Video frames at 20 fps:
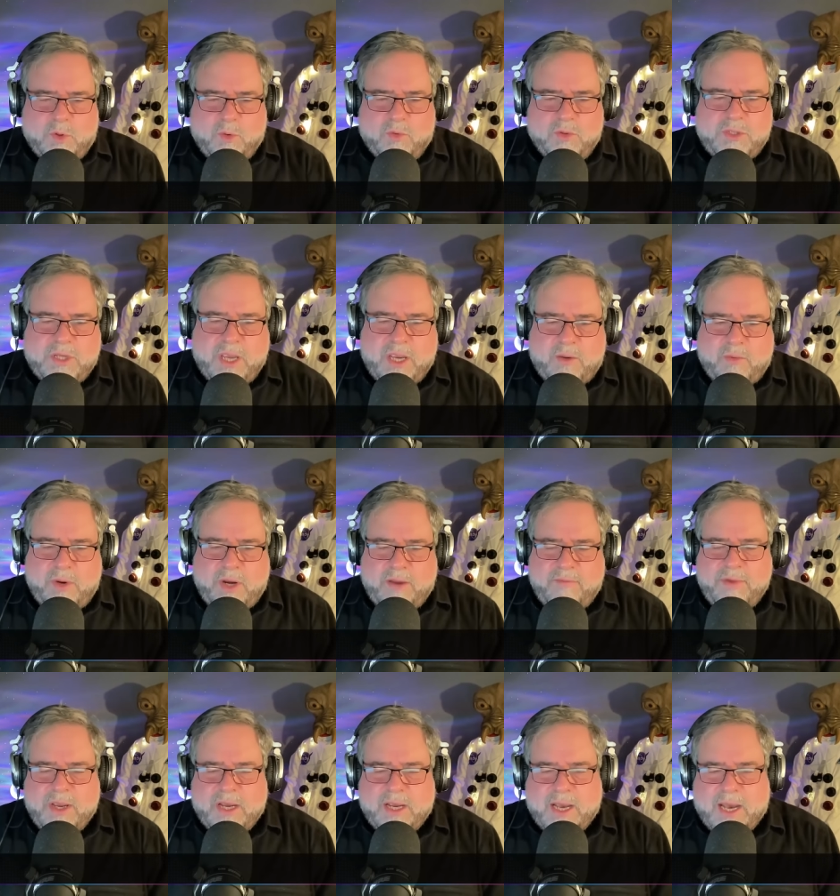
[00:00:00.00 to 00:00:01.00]
We'll take
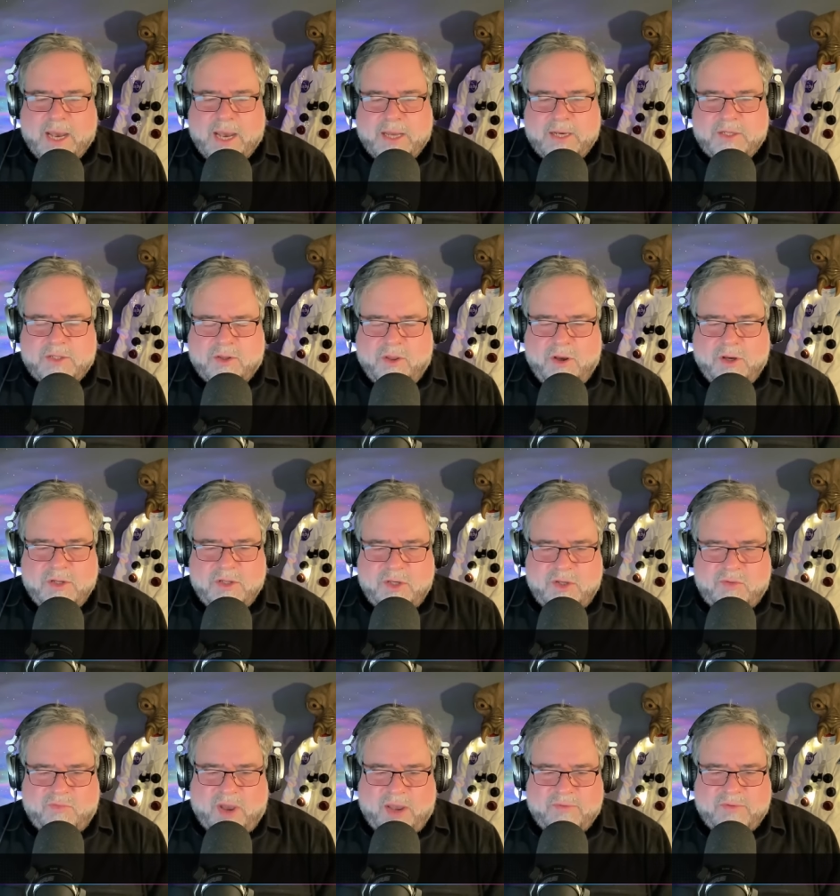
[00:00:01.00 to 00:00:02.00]
whatever you got, as long as
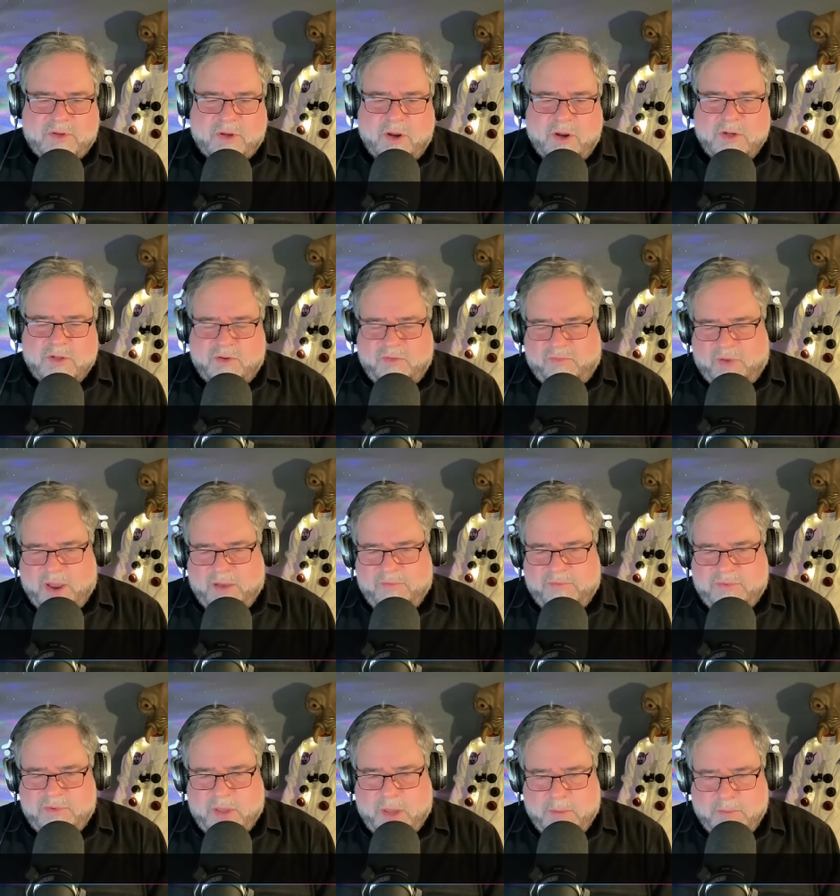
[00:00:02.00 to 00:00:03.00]
it's 5 stars or
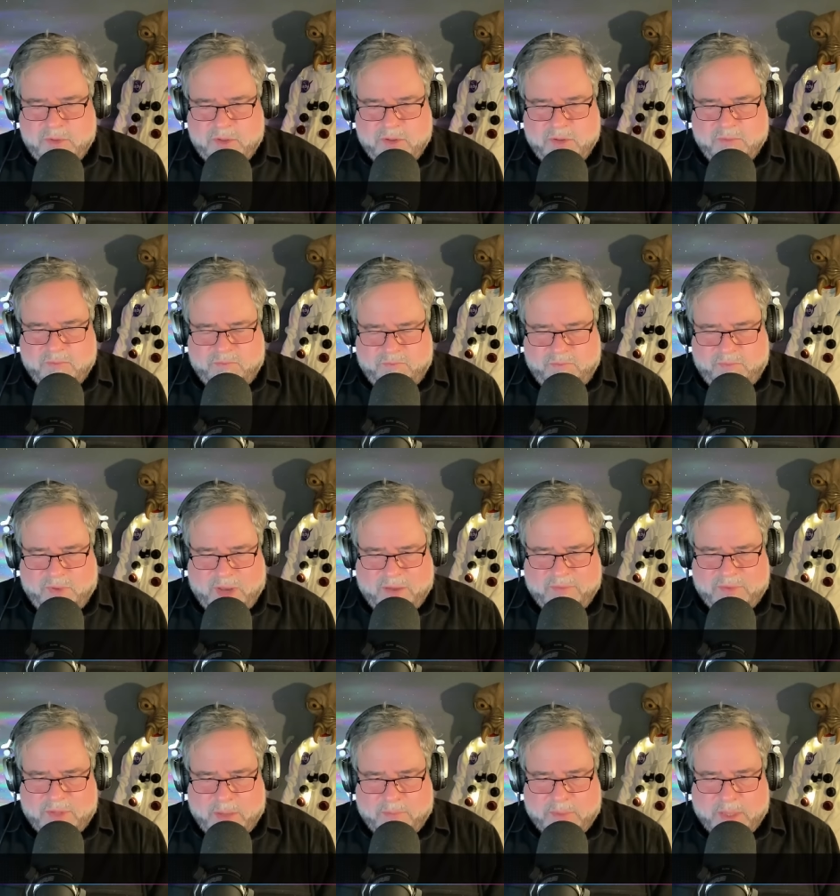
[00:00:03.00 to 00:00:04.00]
5 thumbs or
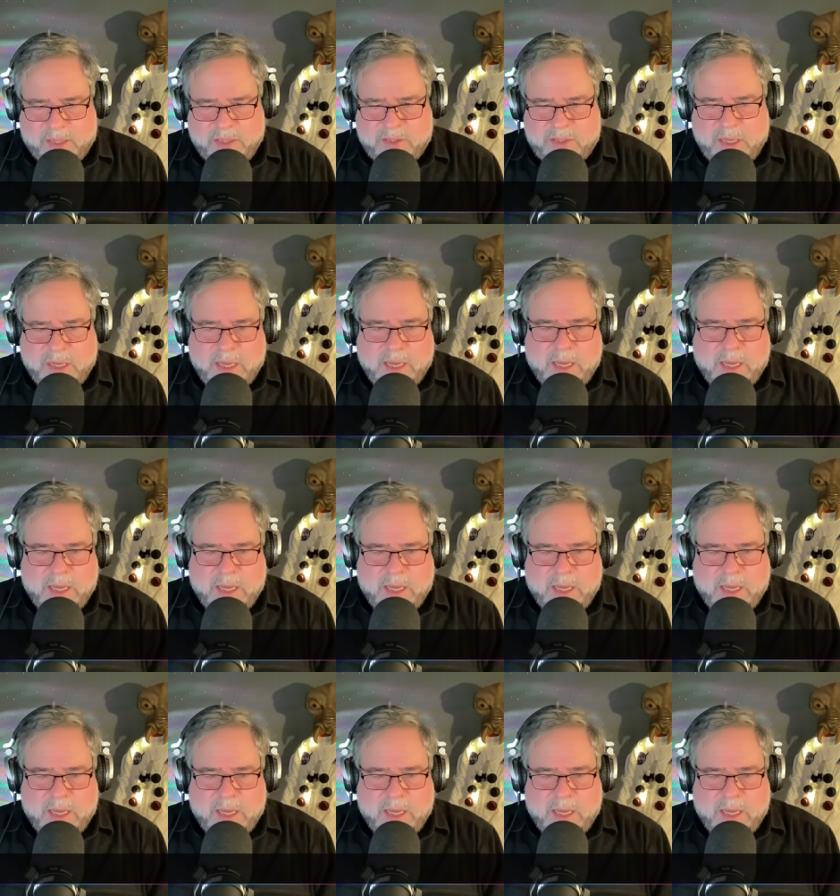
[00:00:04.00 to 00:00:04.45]
5 somethings.